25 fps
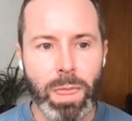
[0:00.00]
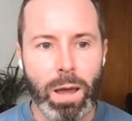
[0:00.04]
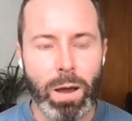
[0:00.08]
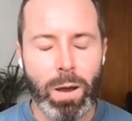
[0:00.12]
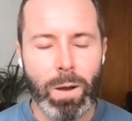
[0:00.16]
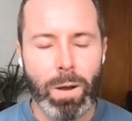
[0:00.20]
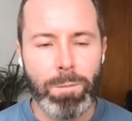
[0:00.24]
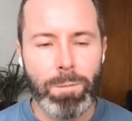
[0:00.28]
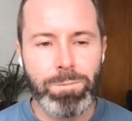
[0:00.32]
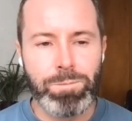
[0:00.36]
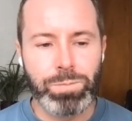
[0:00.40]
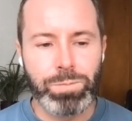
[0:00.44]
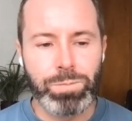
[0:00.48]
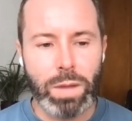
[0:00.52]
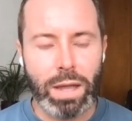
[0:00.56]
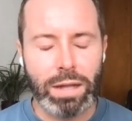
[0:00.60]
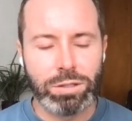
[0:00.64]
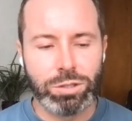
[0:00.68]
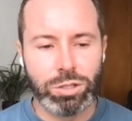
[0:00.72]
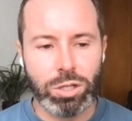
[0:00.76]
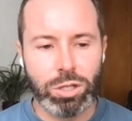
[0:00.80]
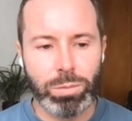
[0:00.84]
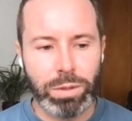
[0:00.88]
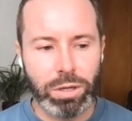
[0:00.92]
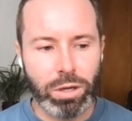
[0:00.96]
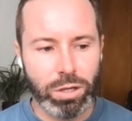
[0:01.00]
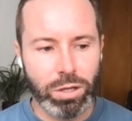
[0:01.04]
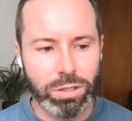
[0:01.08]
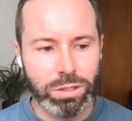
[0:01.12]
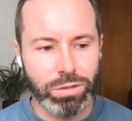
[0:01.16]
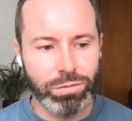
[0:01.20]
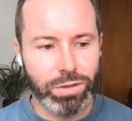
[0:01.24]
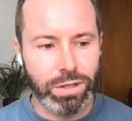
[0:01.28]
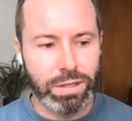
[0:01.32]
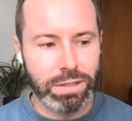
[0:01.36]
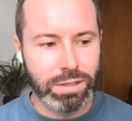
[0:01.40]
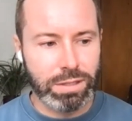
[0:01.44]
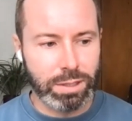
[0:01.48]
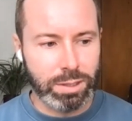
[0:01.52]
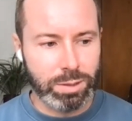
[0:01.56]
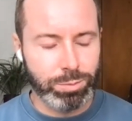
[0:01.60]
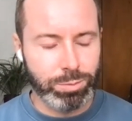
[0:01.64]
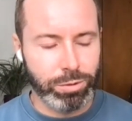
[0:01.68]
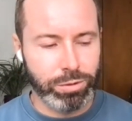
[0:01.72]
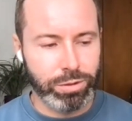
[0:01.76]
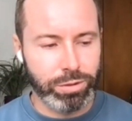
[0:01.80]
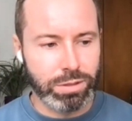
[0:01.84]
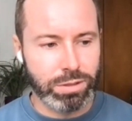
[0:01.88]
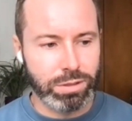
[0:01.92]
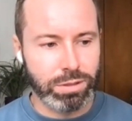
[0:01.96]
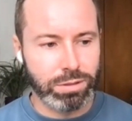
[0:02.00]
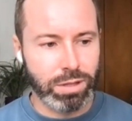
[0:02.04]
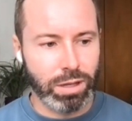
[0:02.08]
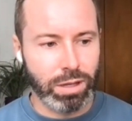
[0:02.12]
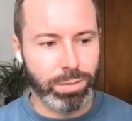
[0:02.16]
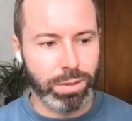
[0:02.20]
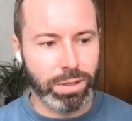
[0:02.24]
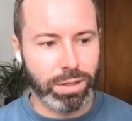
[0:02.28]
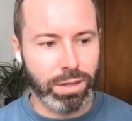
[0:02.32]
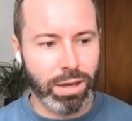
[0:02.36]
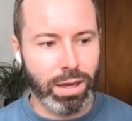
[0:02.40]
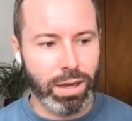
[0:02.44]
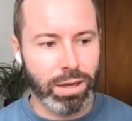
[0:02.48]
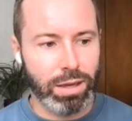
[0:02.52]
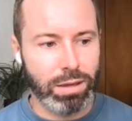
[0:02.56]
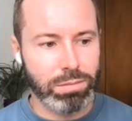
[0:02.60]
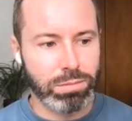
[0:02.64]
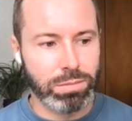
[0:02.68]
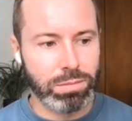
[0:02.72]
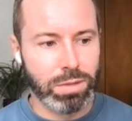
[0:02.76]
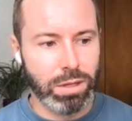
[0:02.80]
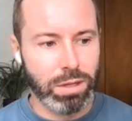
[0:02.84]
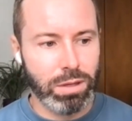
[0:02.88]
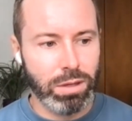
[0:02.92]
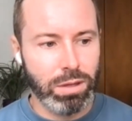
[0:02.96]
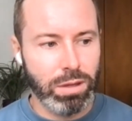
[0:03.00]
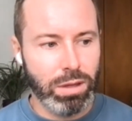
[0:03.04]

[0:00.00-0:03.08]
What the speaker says: And so because of these experiences, I became